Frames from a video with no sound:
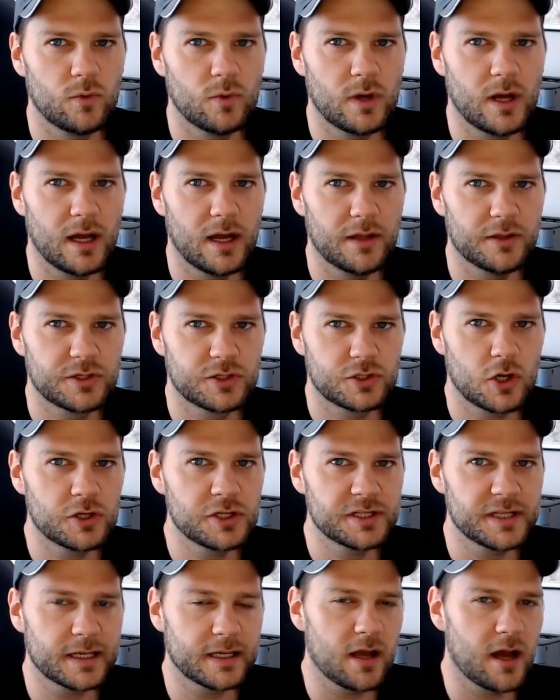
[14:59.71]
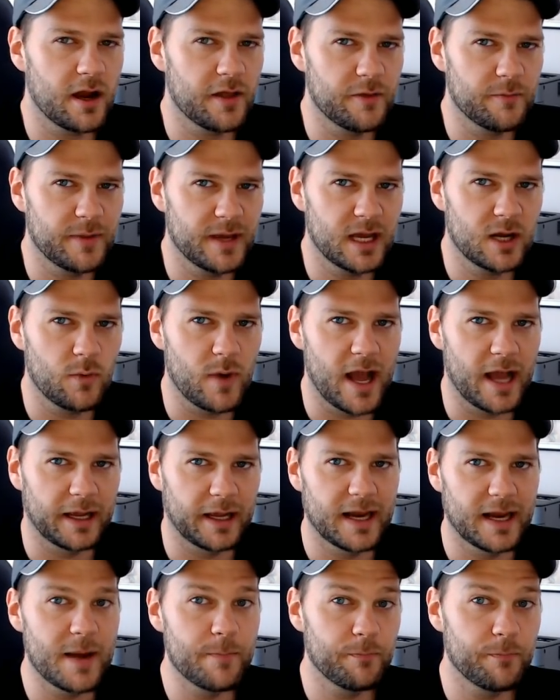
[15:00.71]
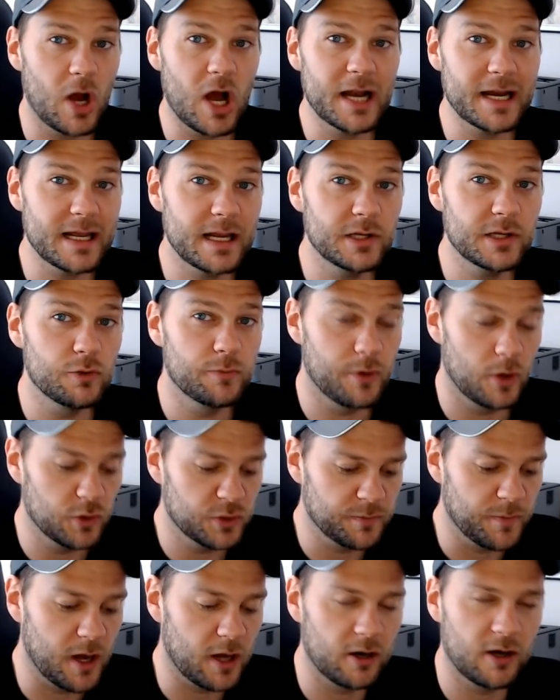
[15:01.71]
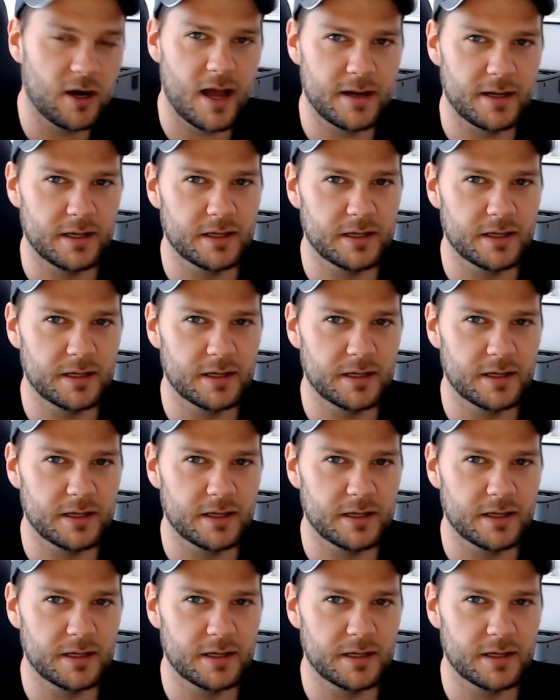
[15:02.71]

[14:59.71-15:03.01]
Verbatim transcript: uh, churches that got on the bandwagon and bought into postmodern ideas,